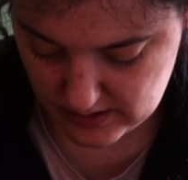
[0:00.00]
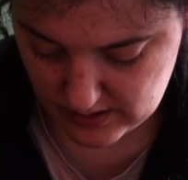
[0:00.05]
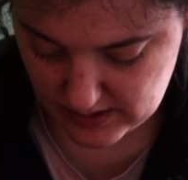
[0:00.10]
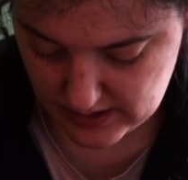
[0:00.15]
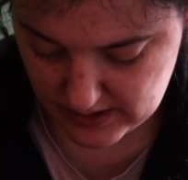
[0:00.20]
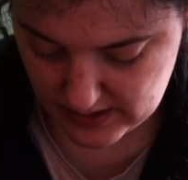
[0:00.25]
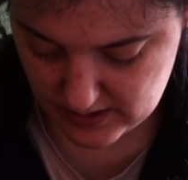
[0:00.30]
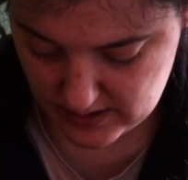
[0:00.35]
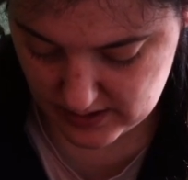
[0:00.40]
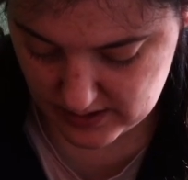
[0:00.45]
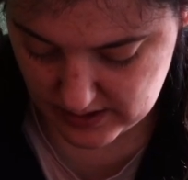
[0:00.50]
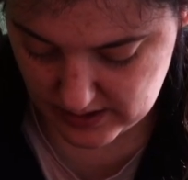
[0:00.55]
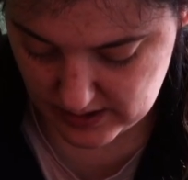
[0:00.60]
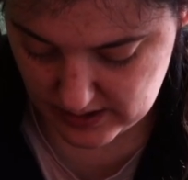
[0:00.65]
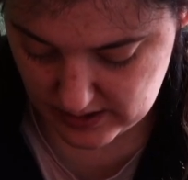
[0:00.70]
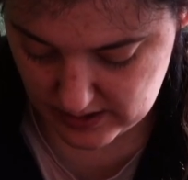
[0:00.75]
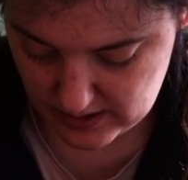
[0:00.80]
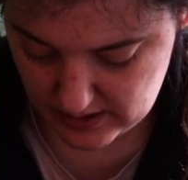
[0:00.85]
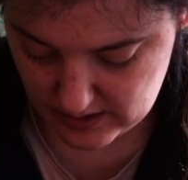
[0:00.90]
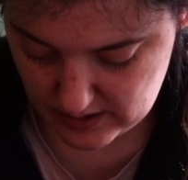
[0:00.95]
I
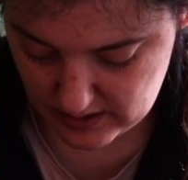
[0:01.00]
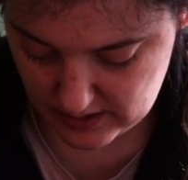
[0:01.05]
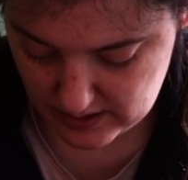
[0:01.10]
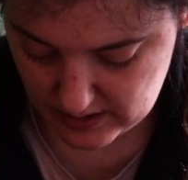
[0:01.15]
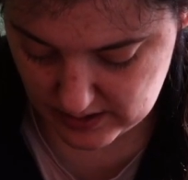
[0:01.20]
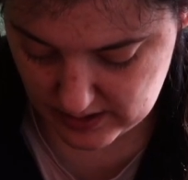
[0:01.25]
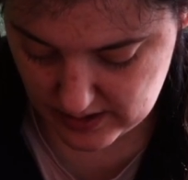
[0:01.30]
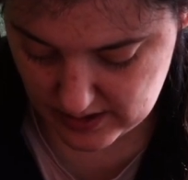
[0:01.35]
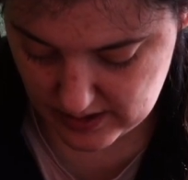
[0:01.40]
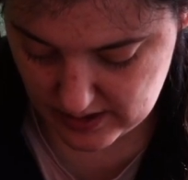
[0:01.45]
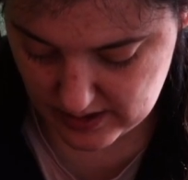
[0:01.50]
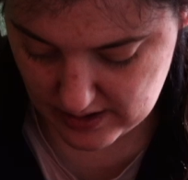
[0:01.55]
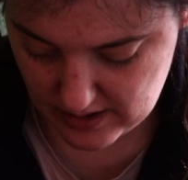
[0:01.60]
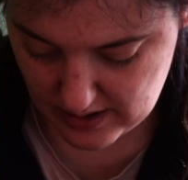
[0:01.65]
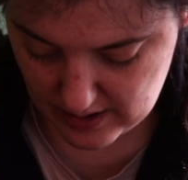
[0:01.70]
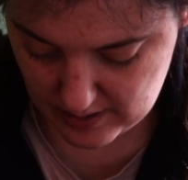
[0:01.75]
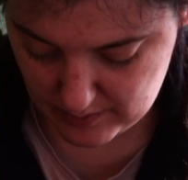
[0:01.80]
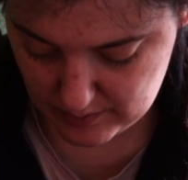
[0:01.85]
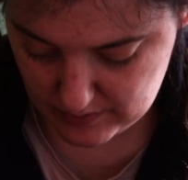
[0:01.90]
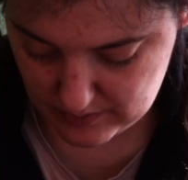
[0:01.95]
think
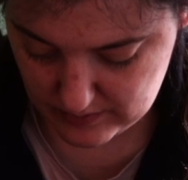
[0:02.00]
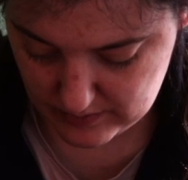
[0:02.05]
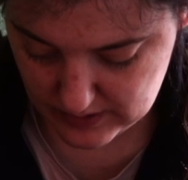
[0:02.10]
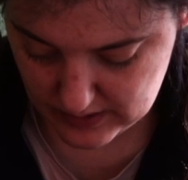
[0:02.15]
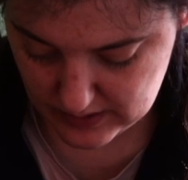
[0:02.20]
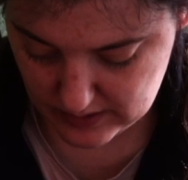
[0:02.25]
I'm